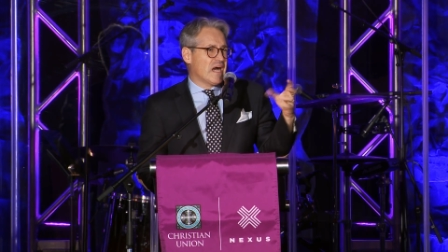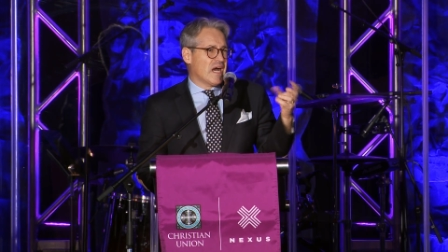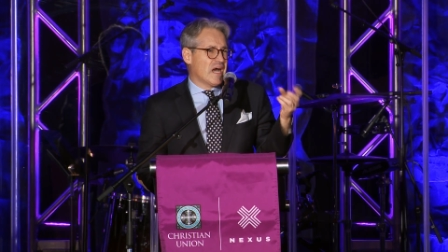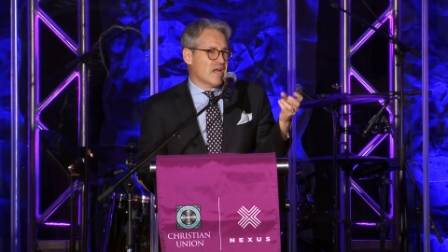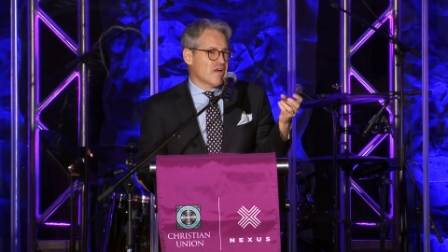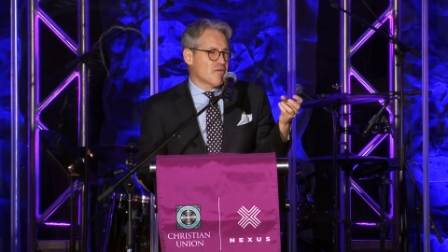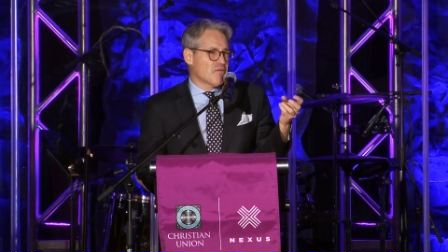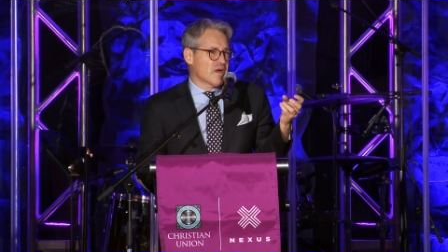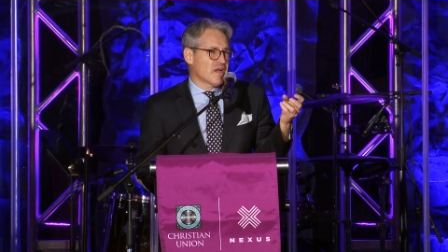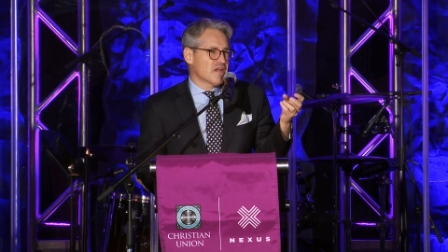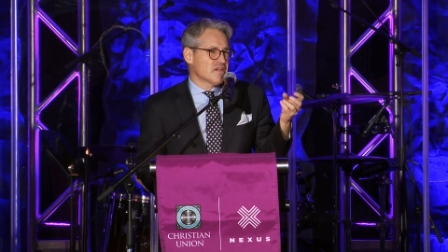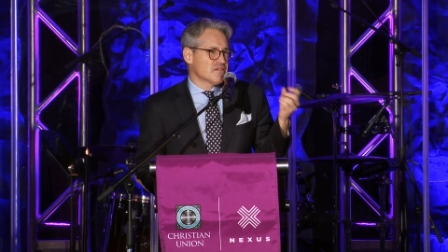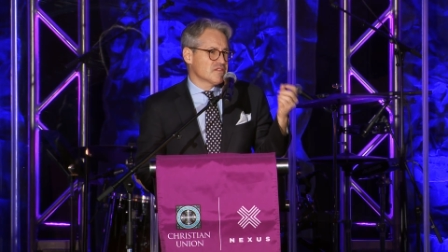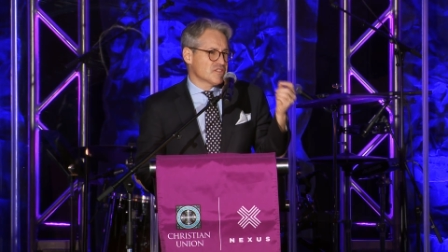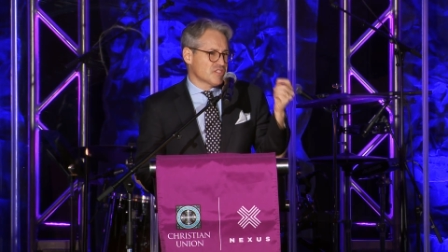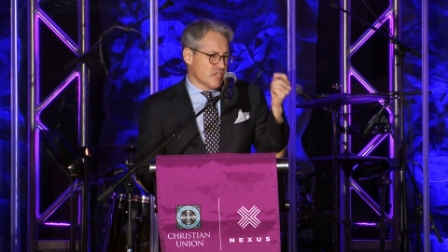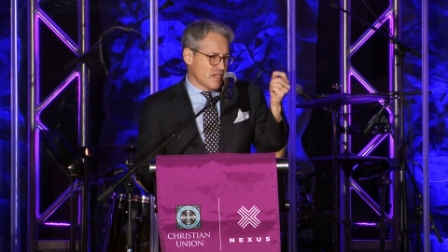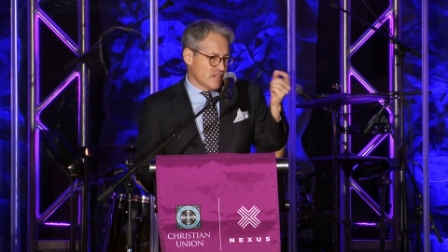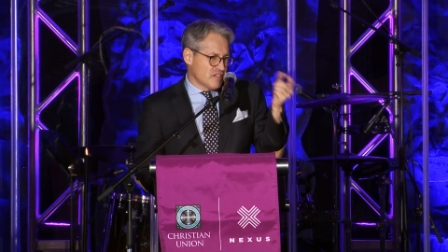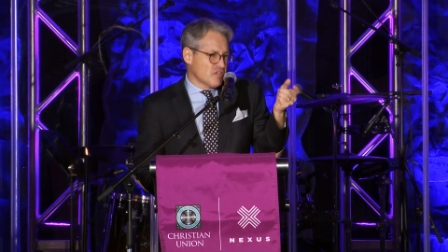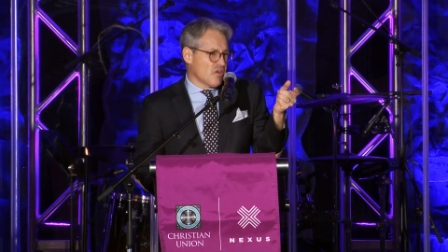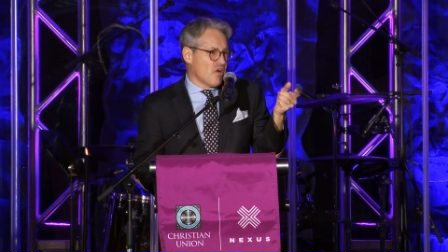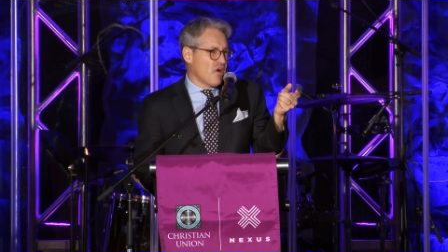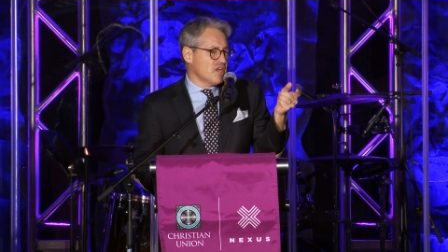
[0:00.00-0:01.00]
I don't want to,
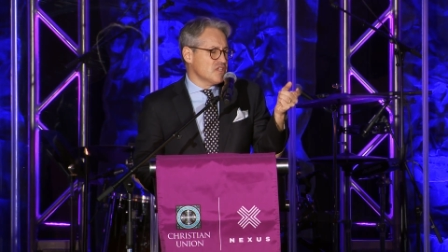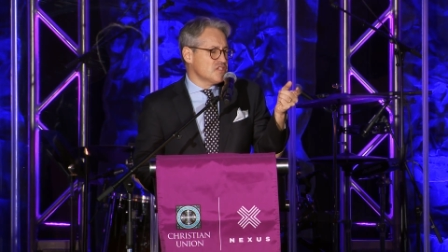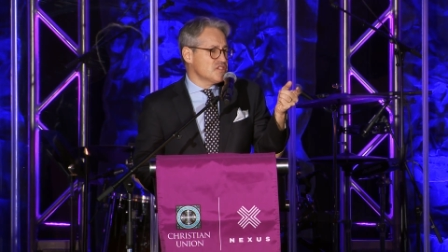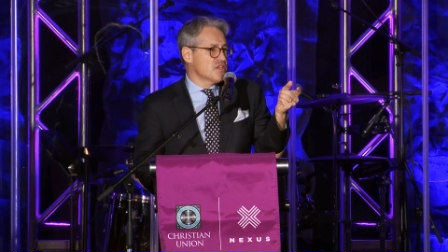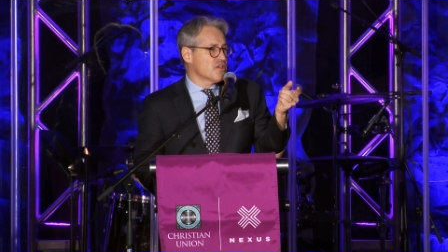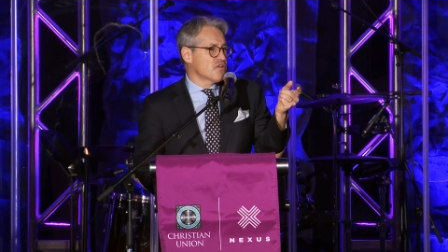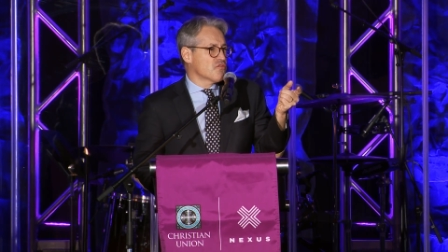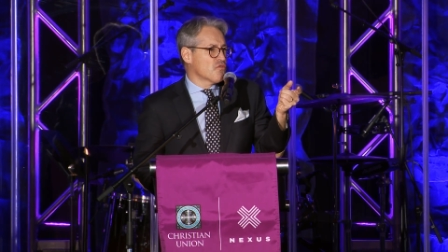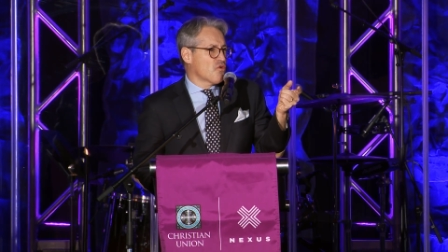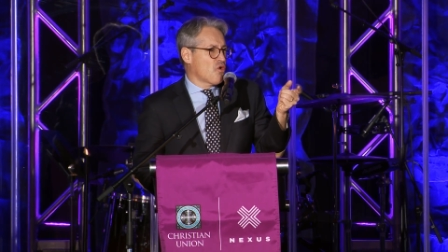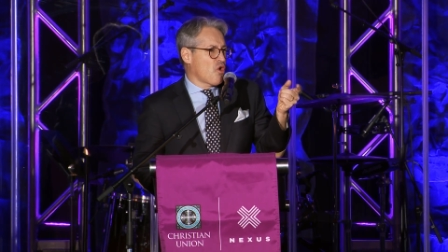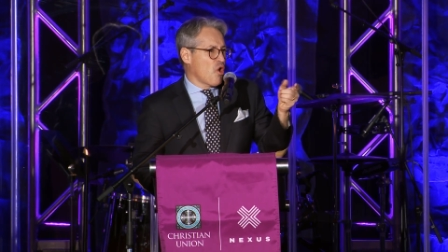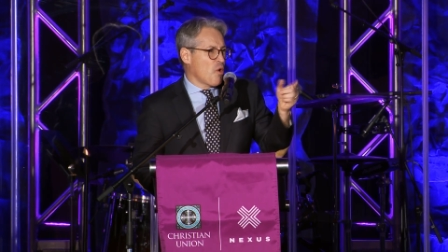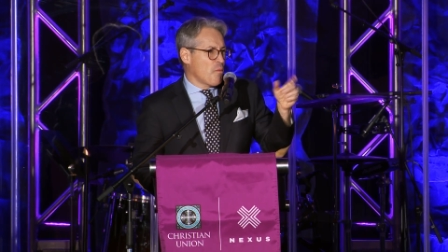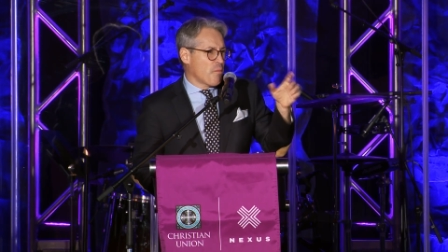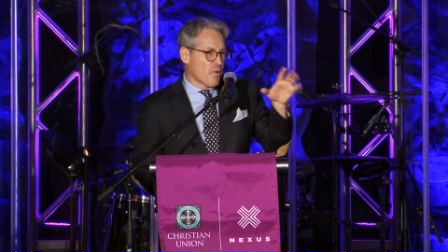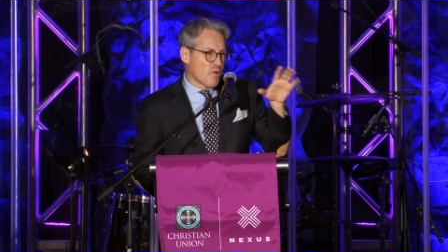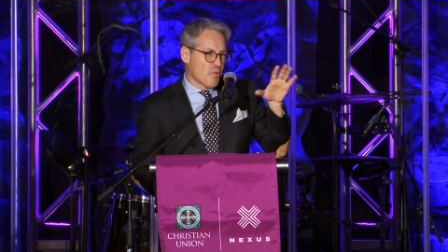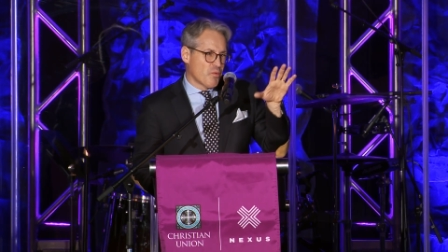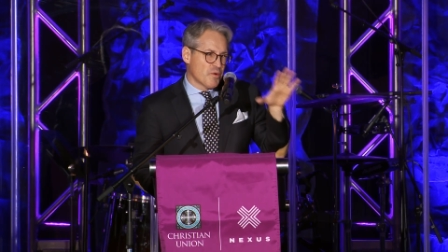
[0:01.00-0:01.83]
should I toss you the rope or